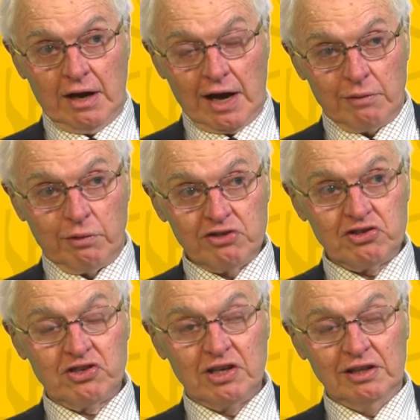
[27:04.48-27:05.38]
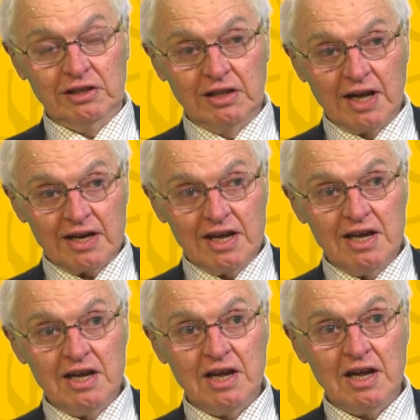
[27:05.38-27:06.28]
I was
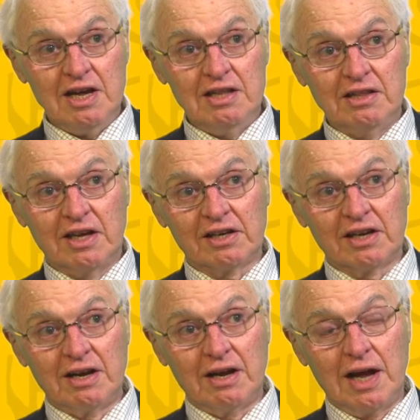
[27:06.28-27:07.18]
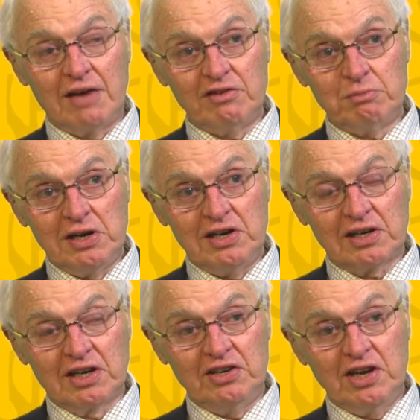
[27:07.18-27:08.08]
lucky in that, having been a
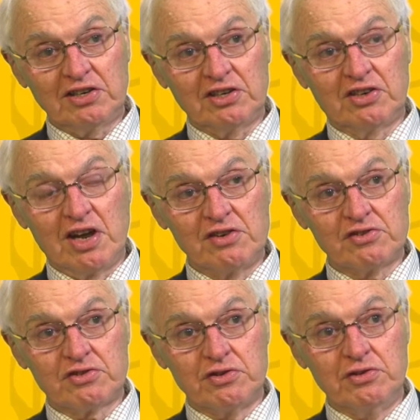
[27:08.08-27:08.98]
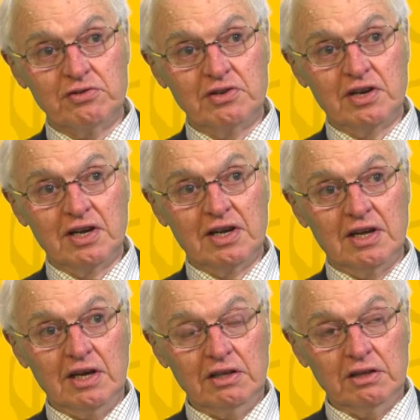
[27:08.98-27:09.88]
cadet at Duntroon
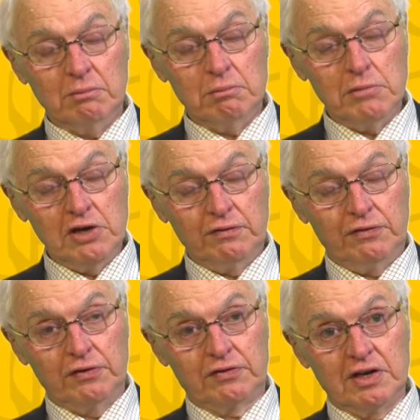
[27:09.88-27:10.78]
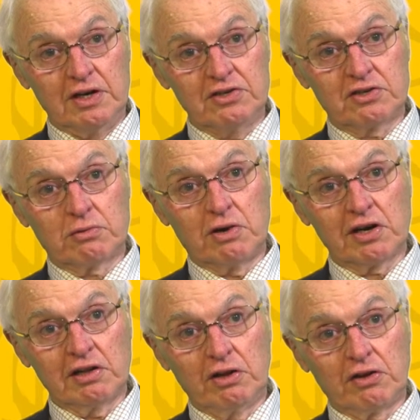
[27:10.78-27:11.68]
in the mid-50s, quite
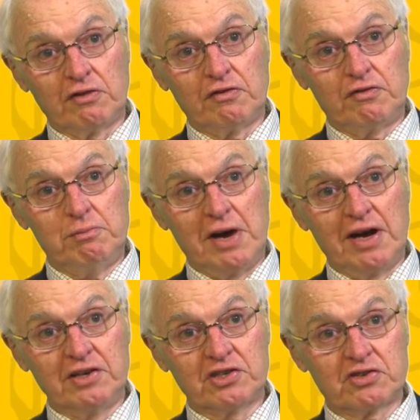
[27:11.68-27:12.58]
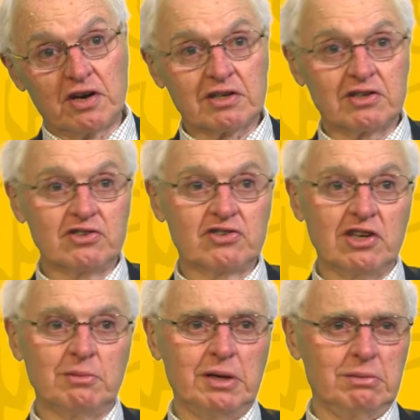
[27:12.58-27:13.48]
a lot of my instructors,
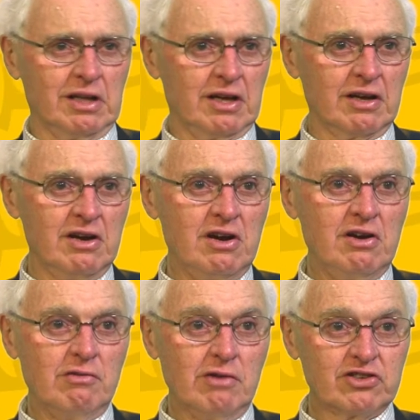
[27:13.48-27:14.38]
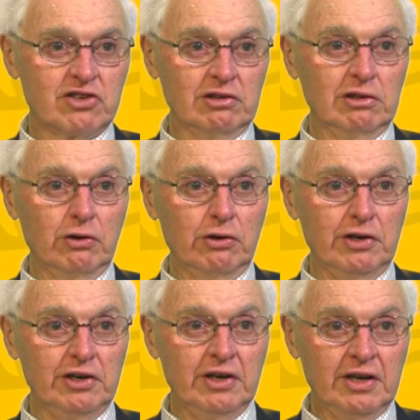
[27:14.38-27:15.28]
they're people like Russell
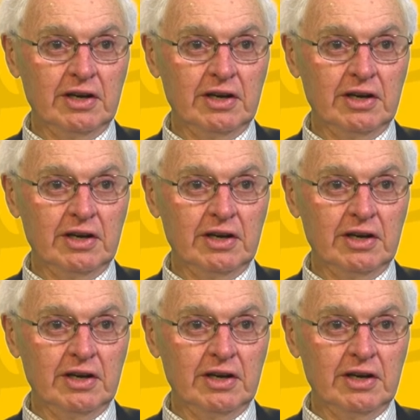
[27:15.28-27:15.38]
Lloyd